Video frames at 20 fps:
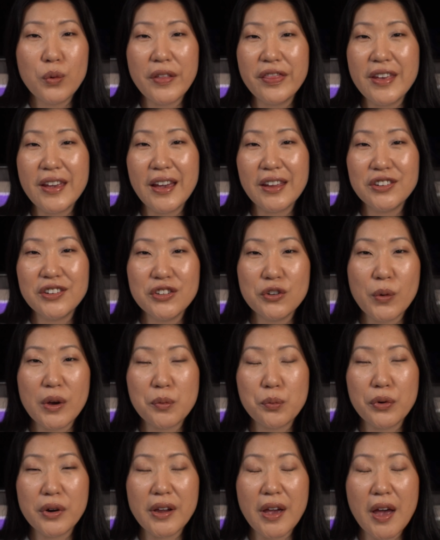one thing I do want to
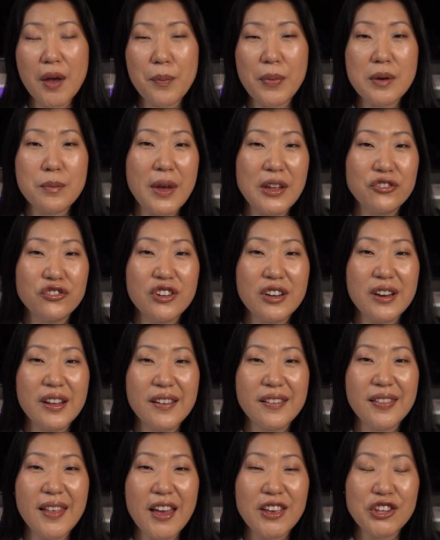bring up and mention
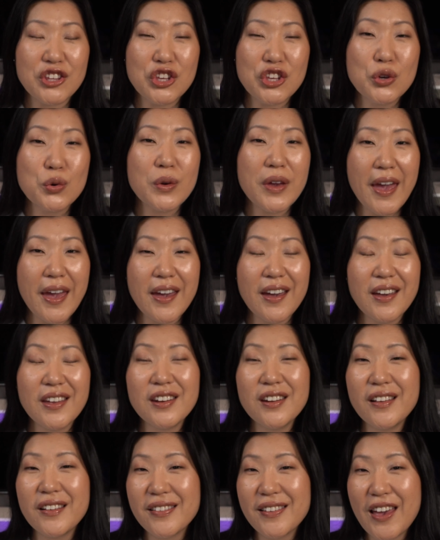is that you
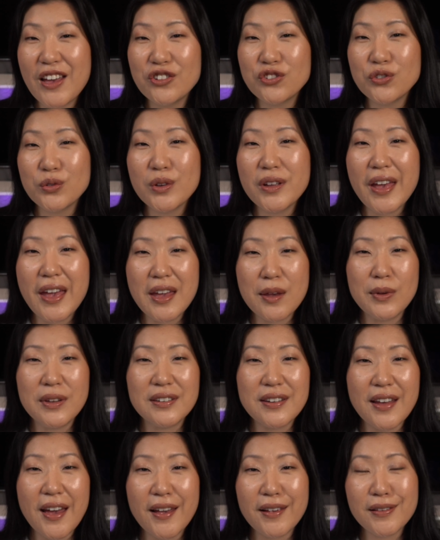can schedule A B
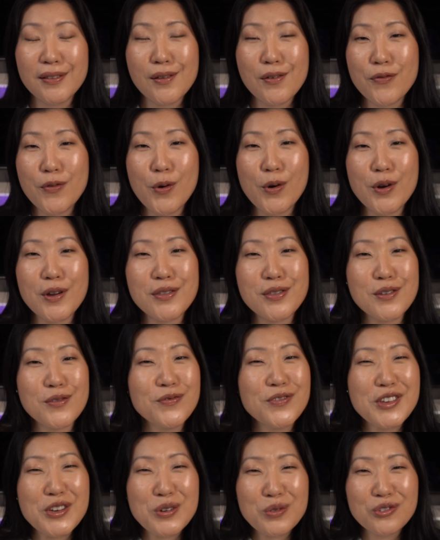tests for the
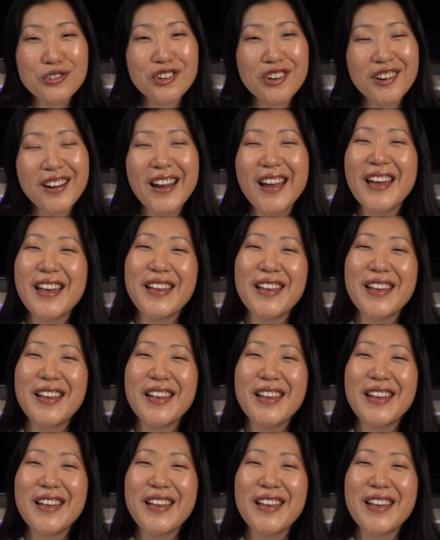future.